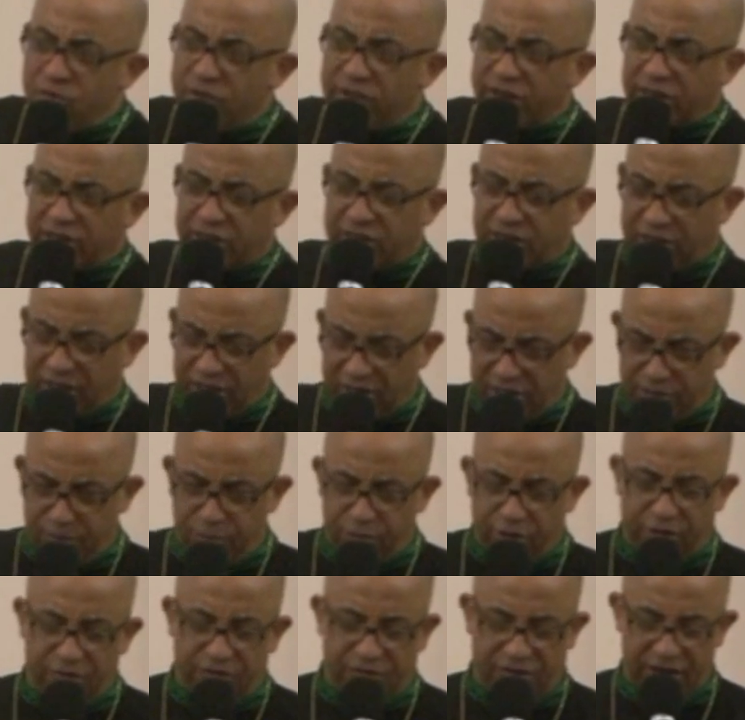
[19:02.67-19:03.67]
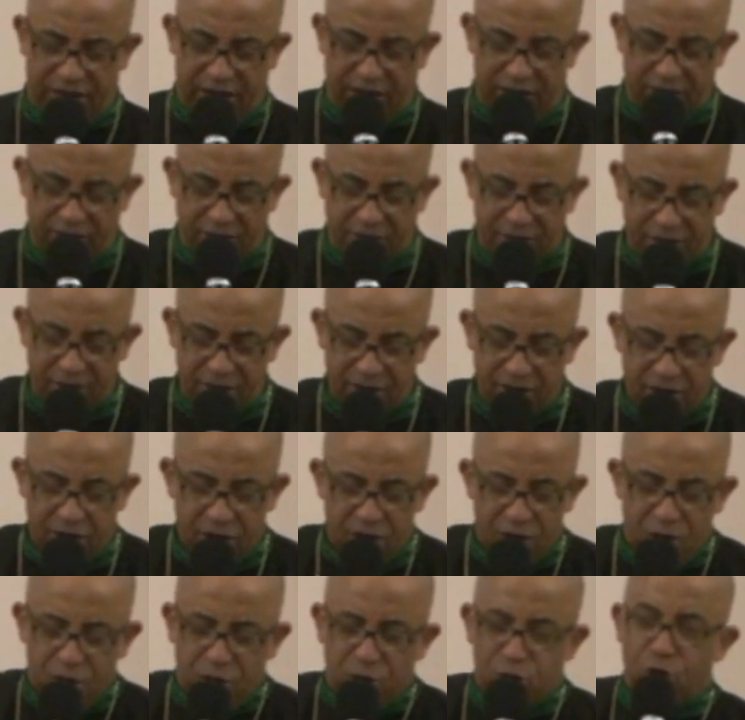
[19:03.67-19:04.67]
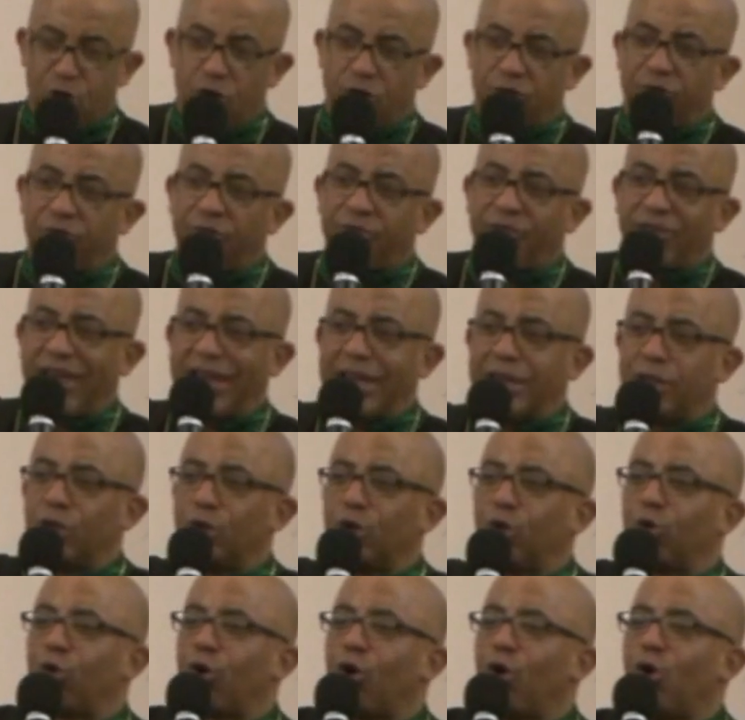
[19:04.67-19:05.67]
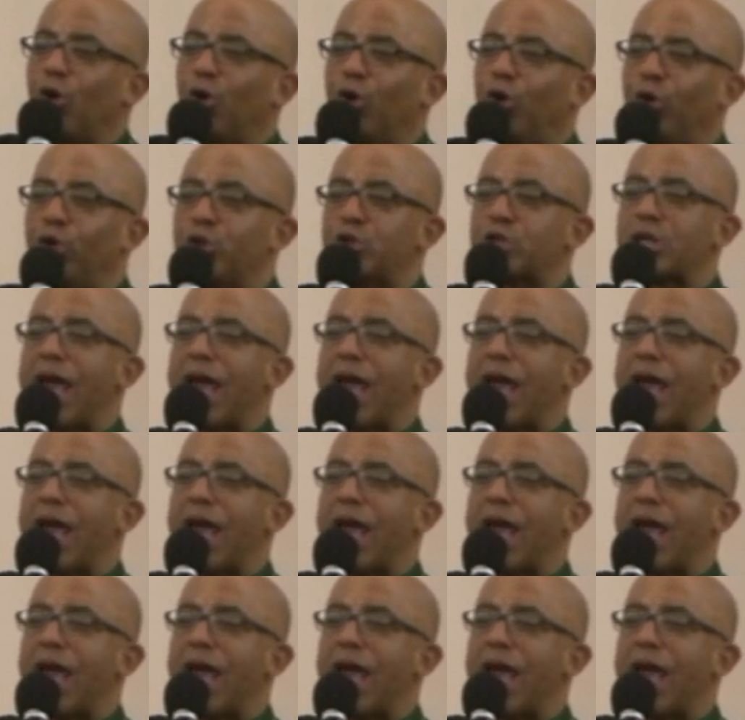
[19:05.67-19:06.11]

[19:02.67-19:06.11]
in a deliberate faith, your faith grows